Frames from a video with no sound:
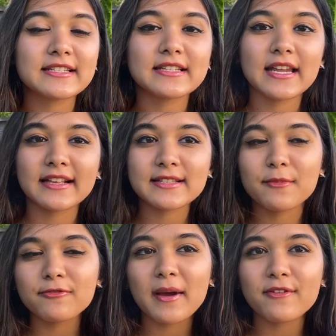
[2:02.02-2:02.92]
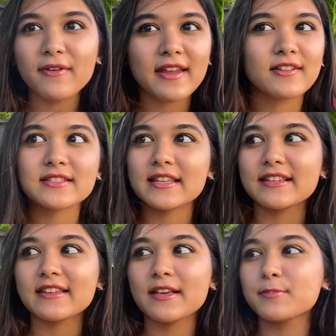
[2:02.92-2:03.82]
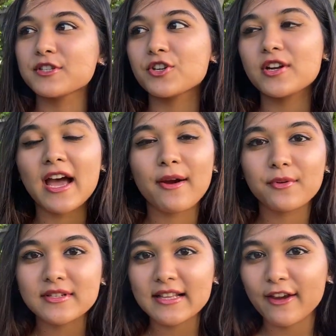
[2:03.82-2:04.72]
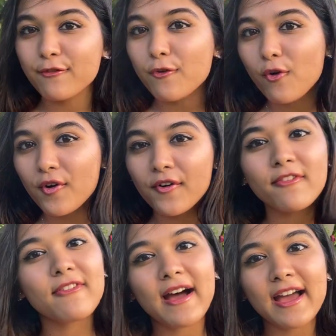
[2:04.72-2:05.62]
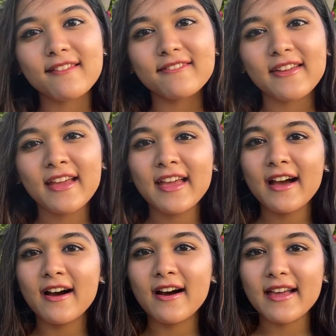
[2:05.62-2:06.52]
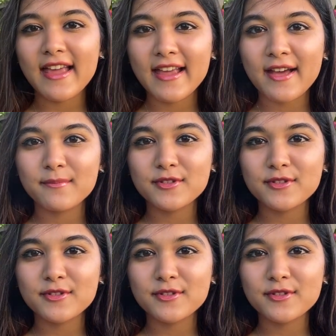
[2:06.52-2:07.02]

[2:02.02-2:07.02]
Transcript: had to take some of my finals at absurd hours like 4 or 5 uh, a.m.